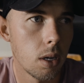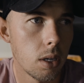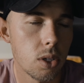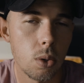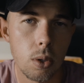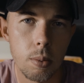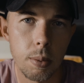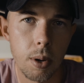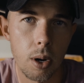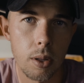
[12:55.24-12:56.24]
it's cool to be
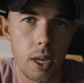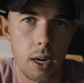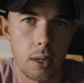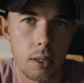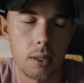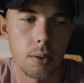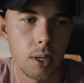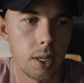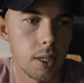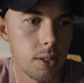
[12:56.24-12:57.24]
part of that. It
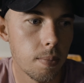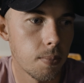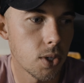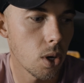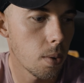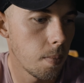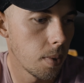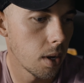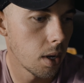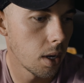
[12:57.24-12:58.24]
really is. So
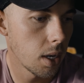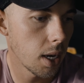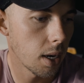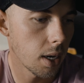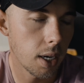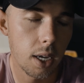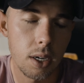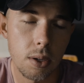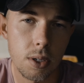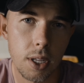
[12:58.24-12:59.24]
yeah, again,
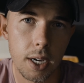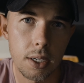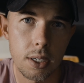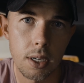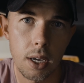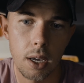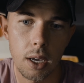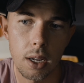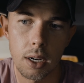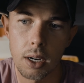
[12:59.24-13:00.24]
huge thanks,
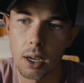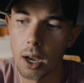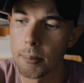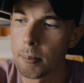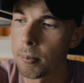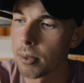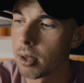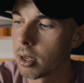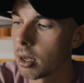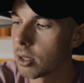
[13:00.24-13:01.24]
and I'll
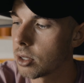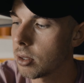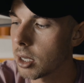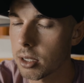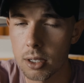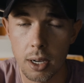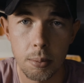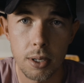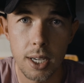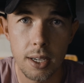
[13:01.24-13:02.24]
see you guys in a
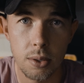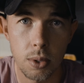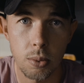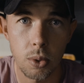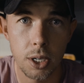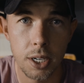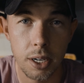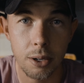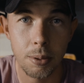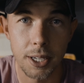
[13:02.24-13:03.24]
couple of days with a working
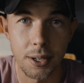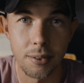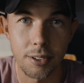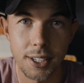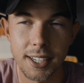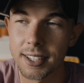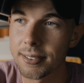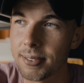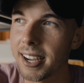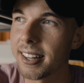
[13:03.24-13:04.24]
airplane, hopefully.
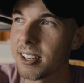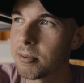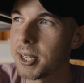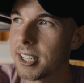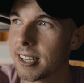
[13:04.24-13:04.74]
Man, that'll be